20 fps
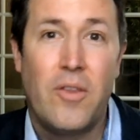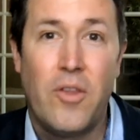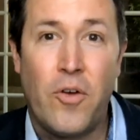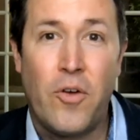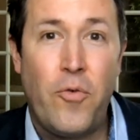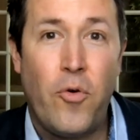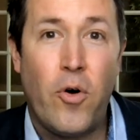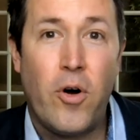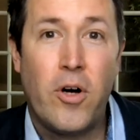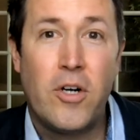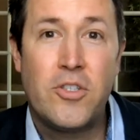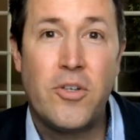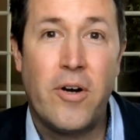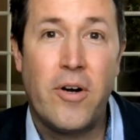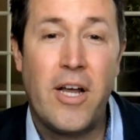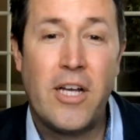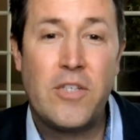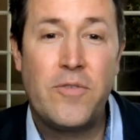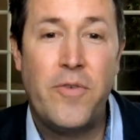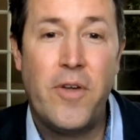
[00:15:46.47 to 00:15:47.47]
look forward to
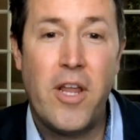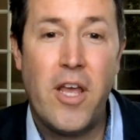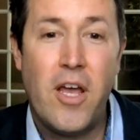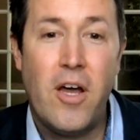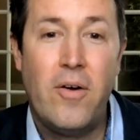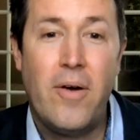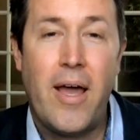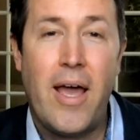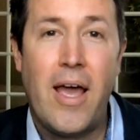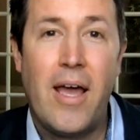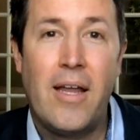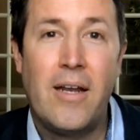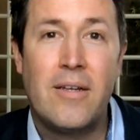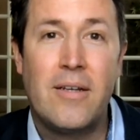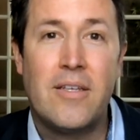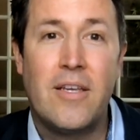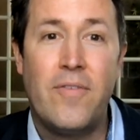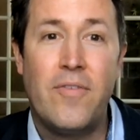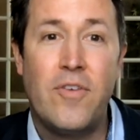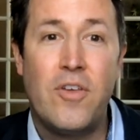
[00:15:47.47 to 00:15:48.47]
our next video
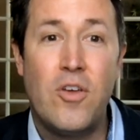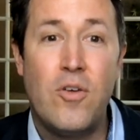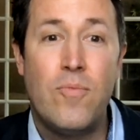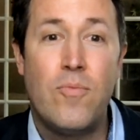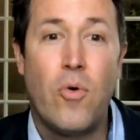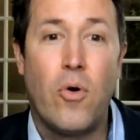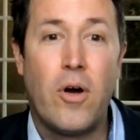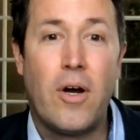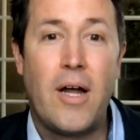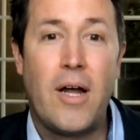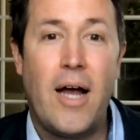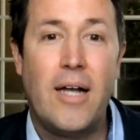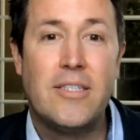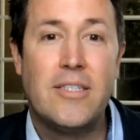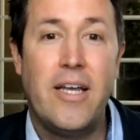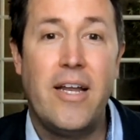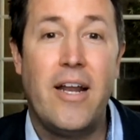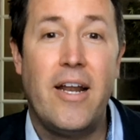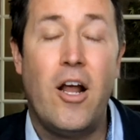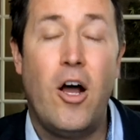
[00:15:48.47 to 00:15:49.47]
and giving you more
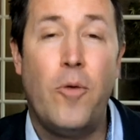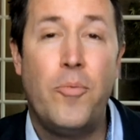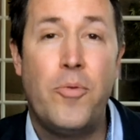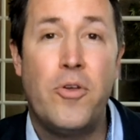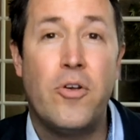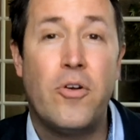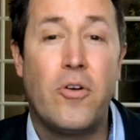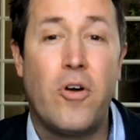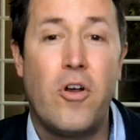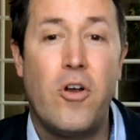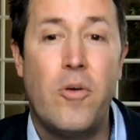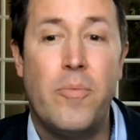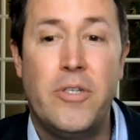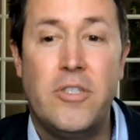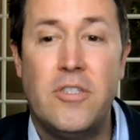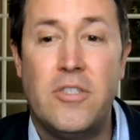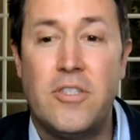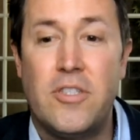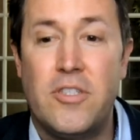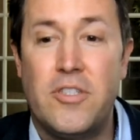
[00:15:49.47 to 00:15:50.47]
content and helping you grow your
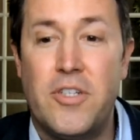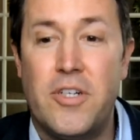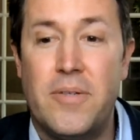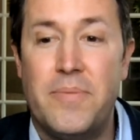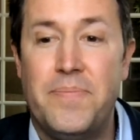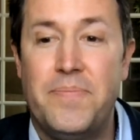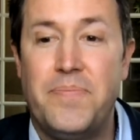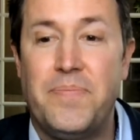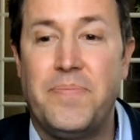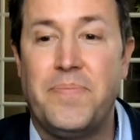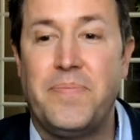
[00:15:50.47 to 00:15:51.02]
business this year.